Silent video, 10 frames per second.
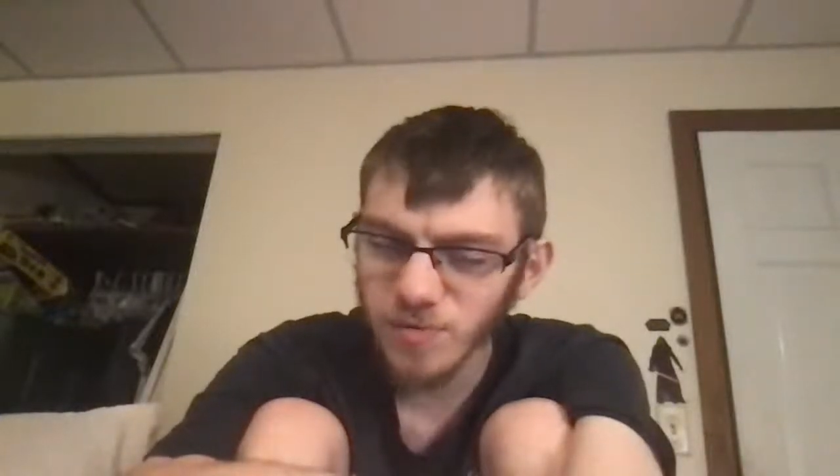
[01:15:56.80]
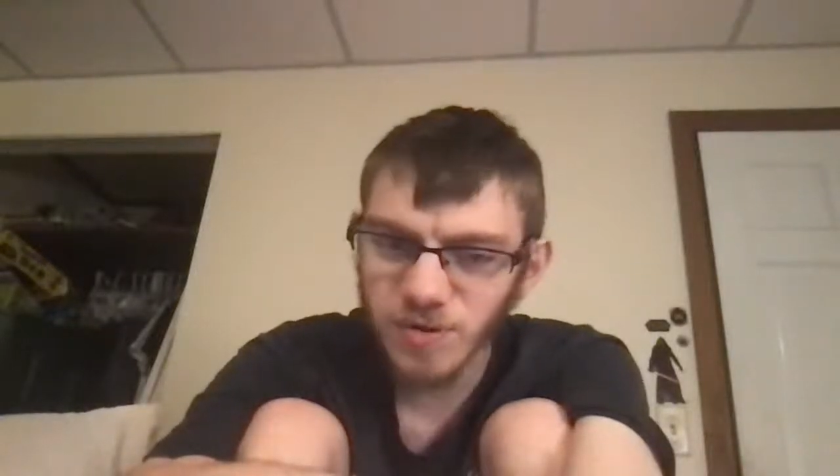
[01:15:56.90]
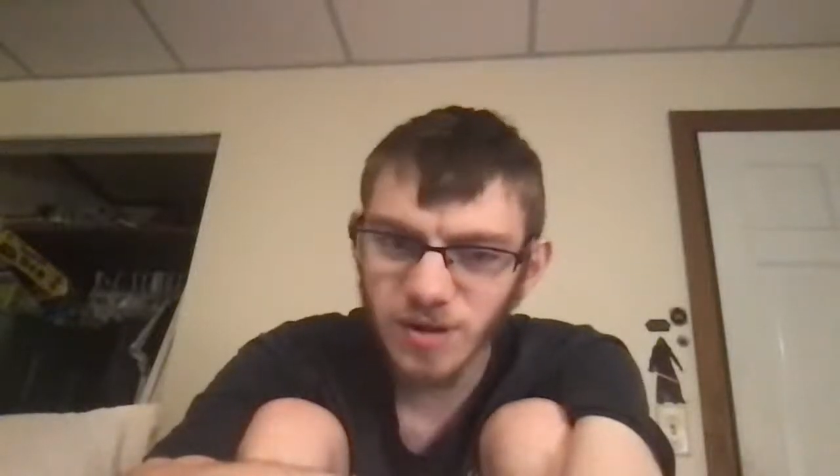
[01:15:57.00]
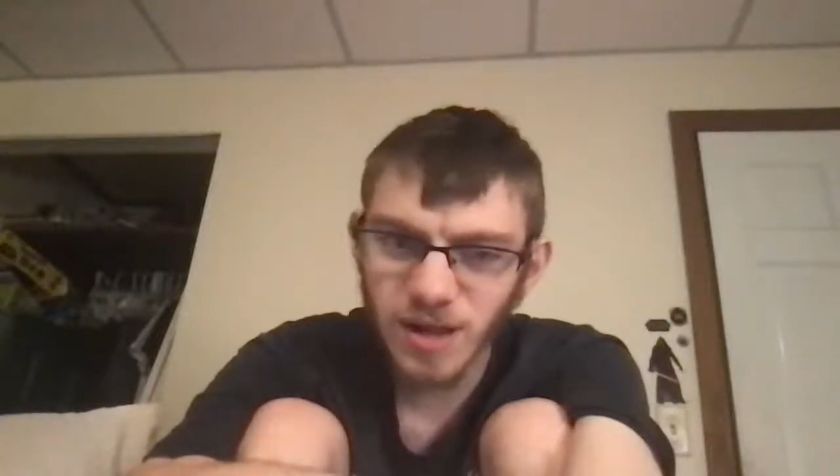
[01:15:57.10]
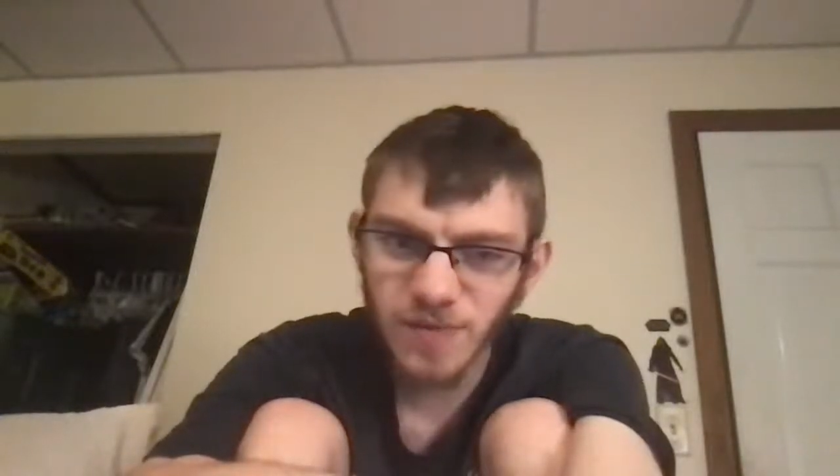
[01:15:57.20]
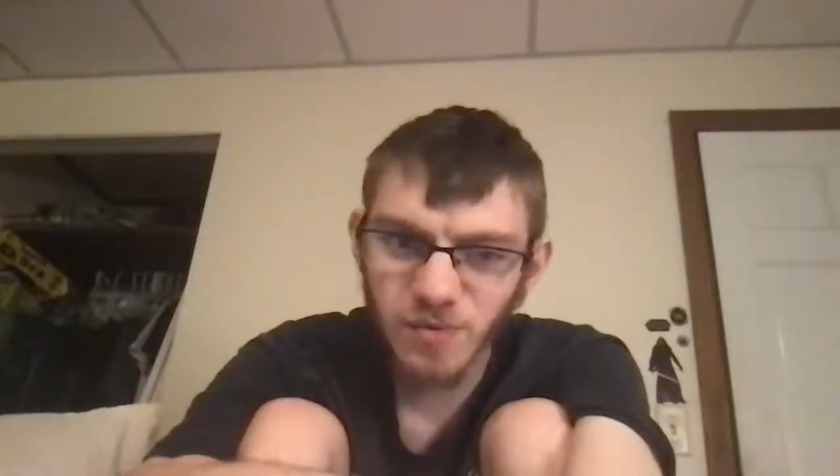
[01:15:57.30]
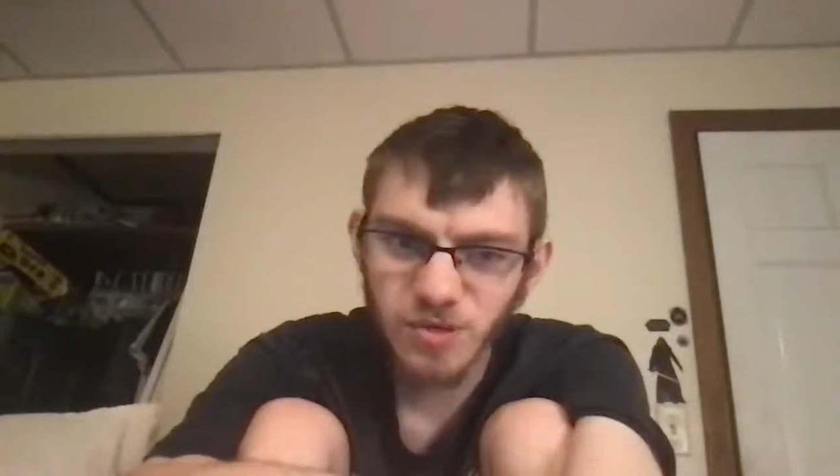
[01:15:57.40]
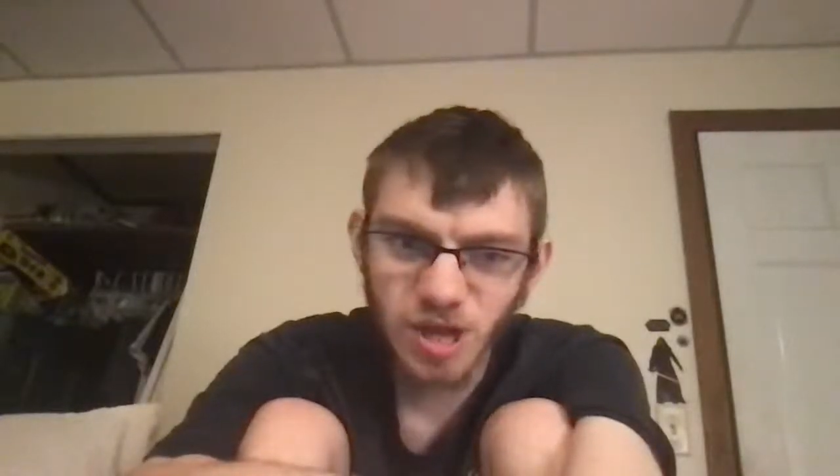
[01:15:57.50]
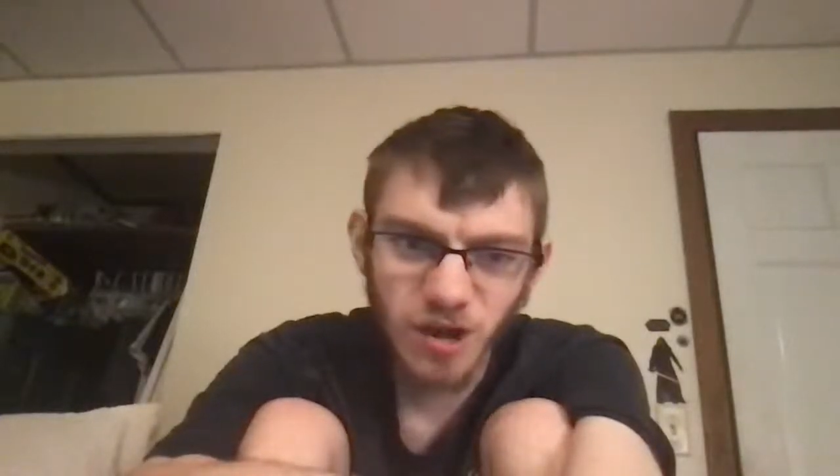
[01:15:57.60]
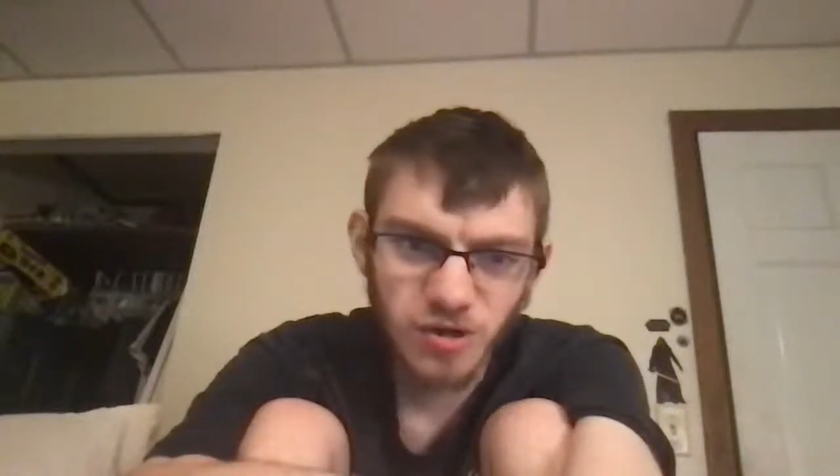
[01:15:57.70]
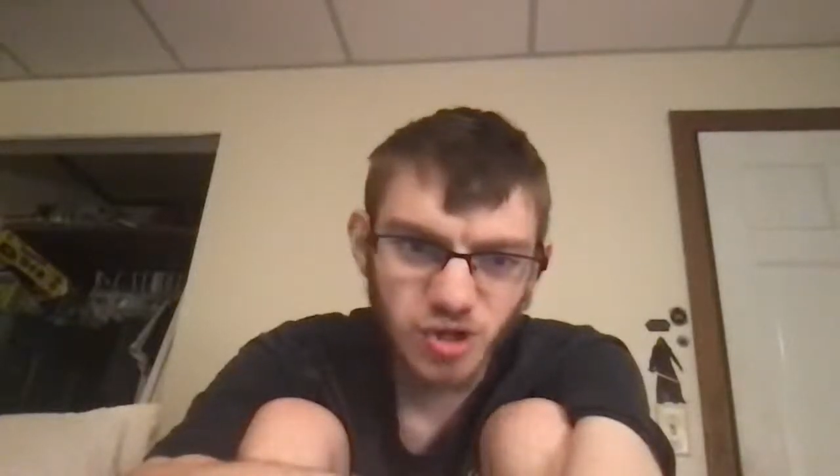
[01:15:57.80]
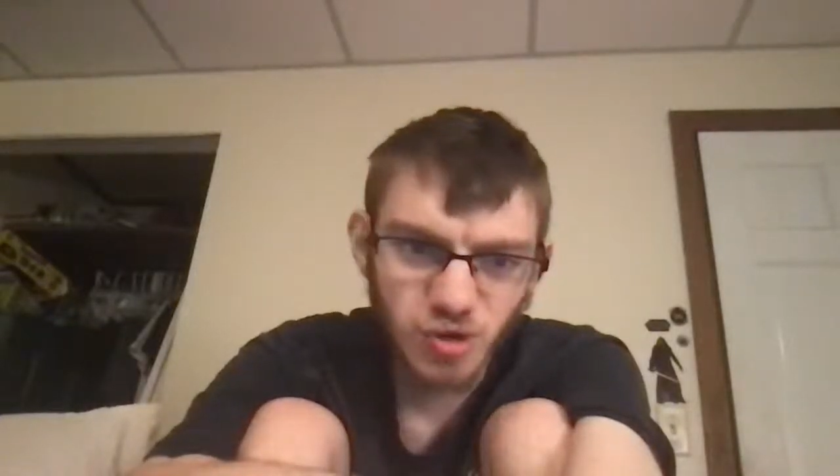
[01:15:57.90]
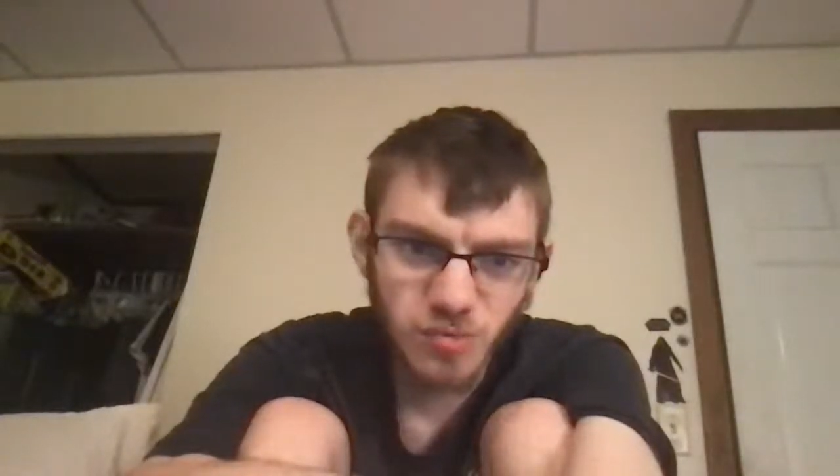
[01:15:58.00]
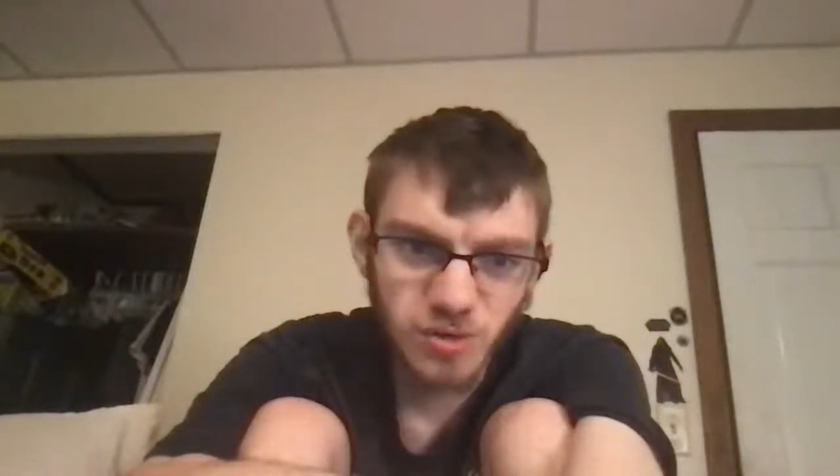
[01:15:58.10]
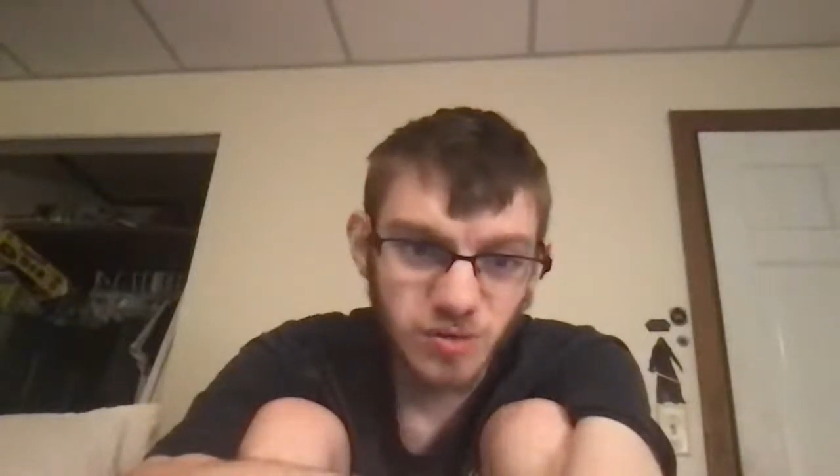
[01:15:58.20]
There was
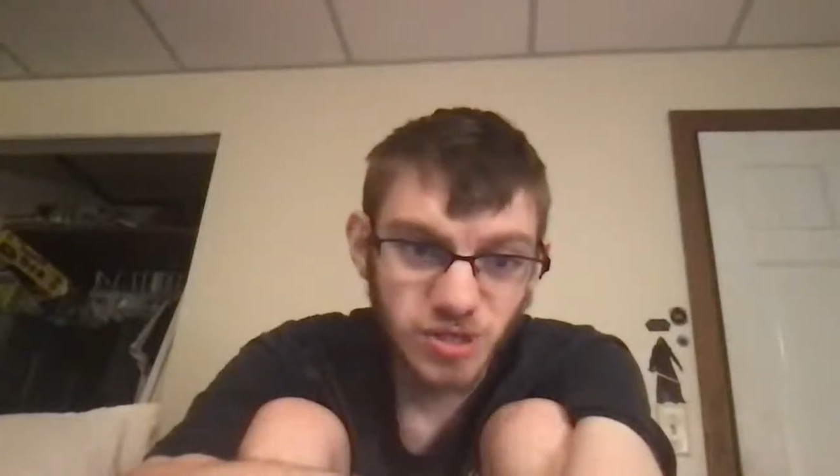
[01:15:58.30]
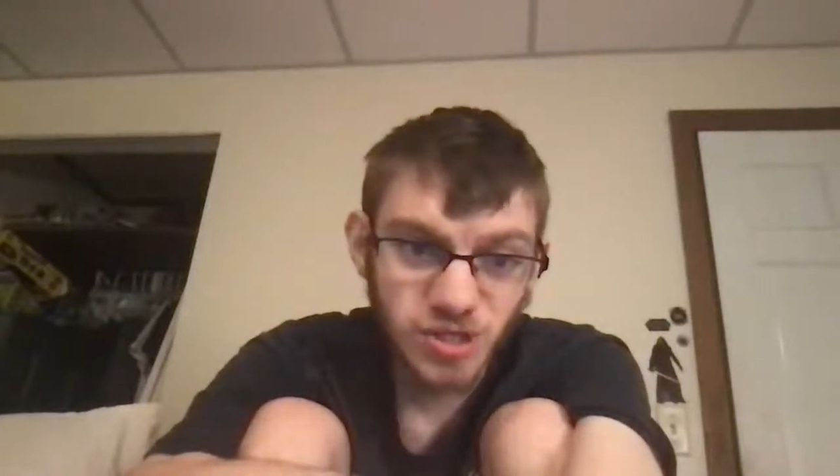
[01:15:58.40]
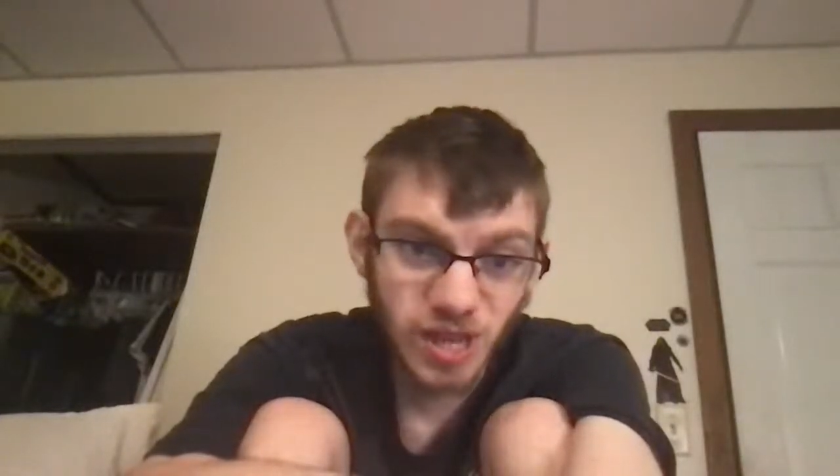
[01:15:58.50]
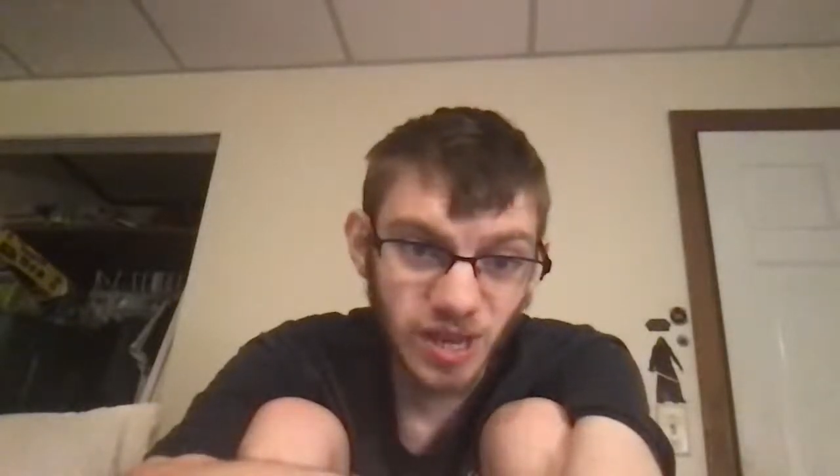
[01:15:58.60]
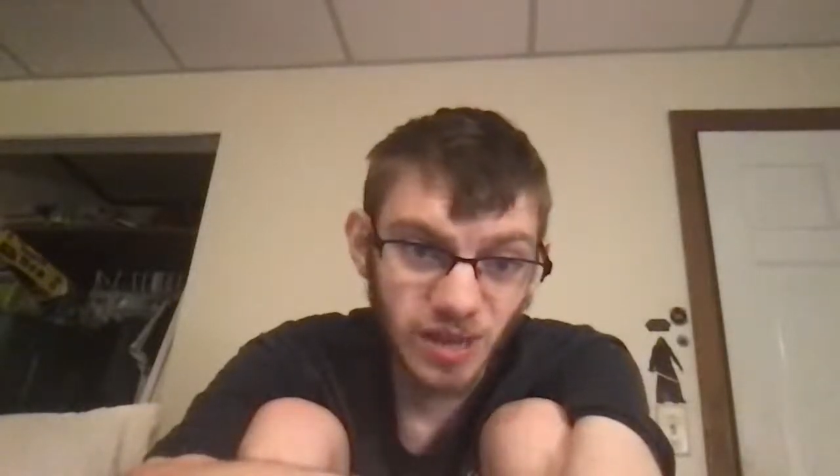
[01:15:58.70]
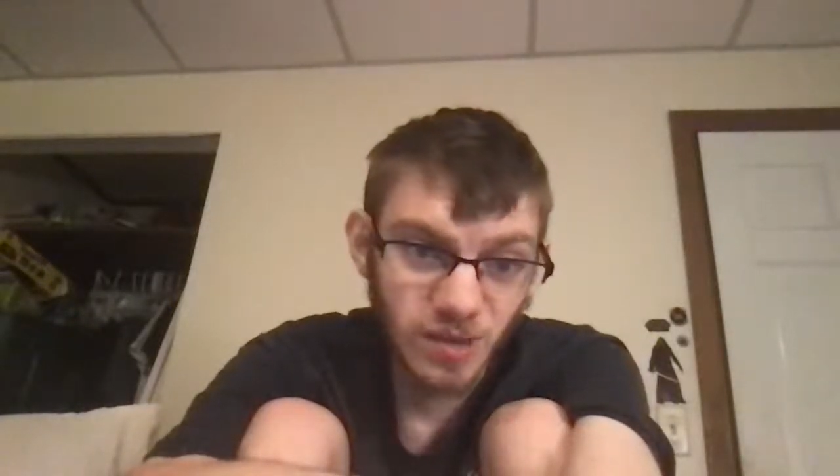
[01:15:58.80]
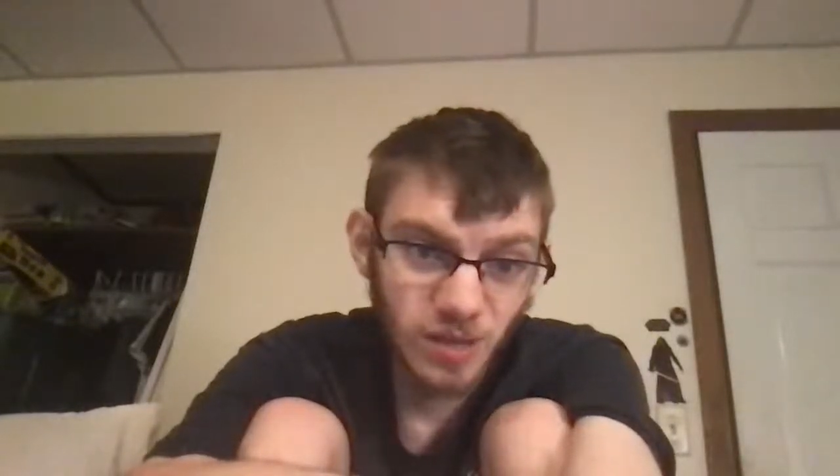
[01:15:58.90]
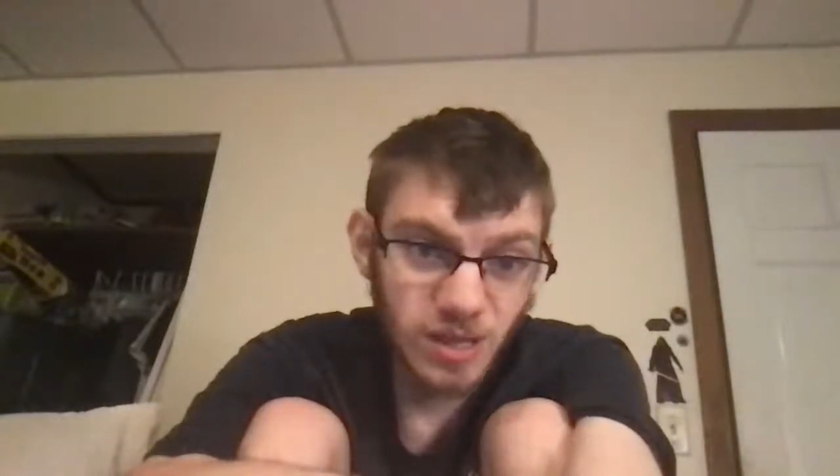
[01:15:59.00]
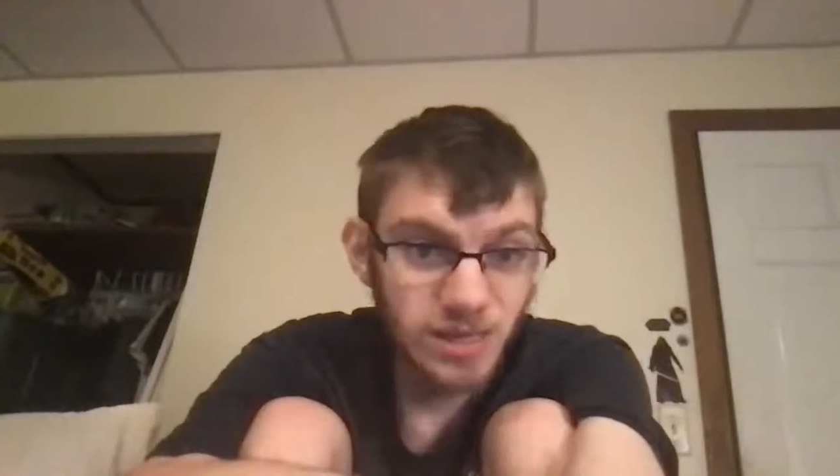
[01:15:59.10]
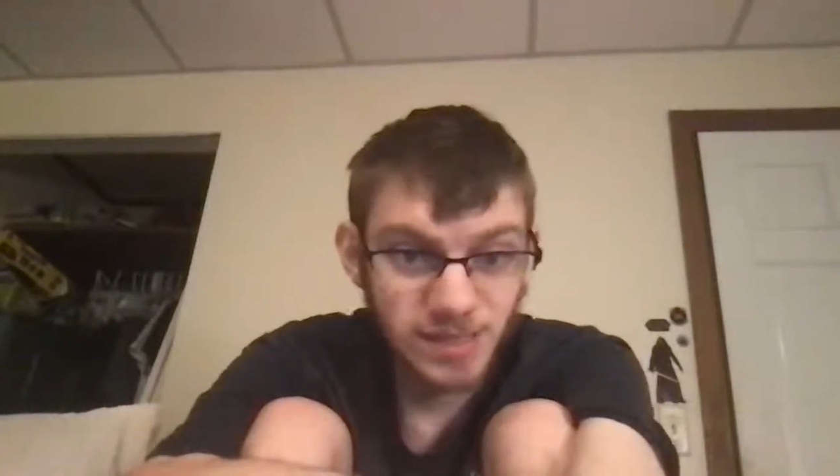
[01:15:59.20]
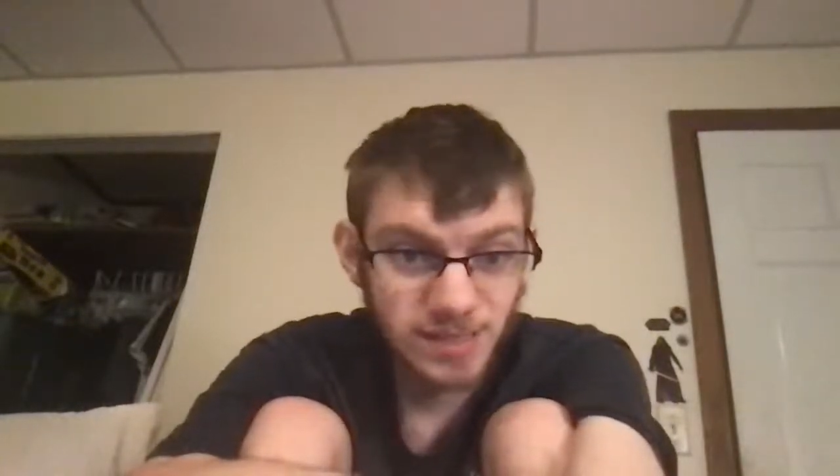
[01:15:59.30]
College Humor, Sale,